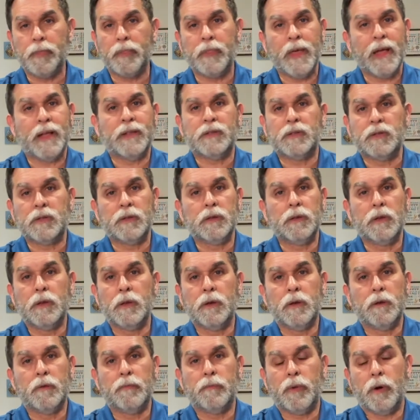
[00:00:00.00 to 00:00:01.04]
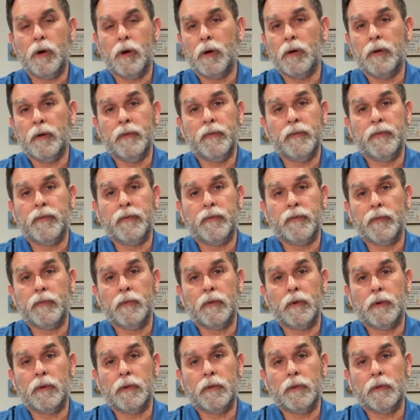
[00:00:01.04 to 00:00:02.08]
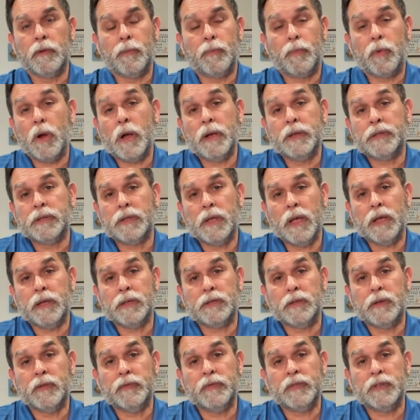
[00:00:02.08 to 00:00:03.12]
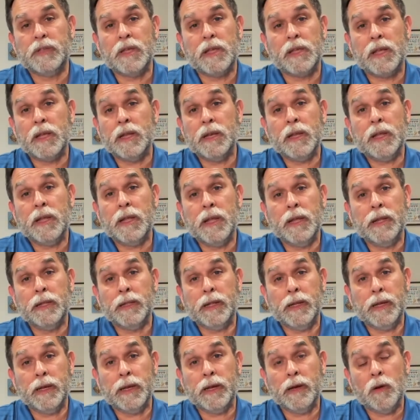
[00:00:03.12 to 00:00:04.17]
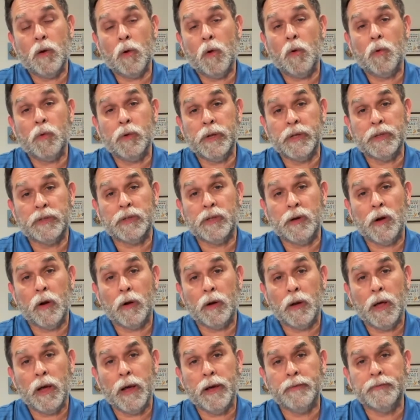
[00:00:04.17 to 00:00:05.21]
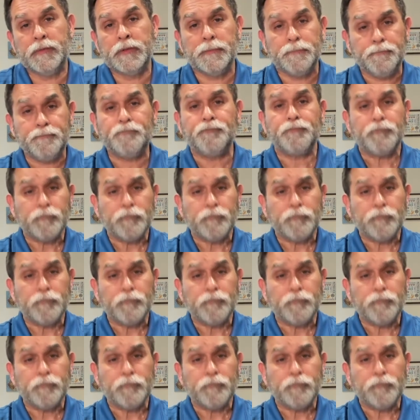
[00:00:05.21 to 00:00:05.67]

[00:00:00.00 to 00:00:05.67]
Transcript: that's part of the process of seeking healing and wholeness in our lives.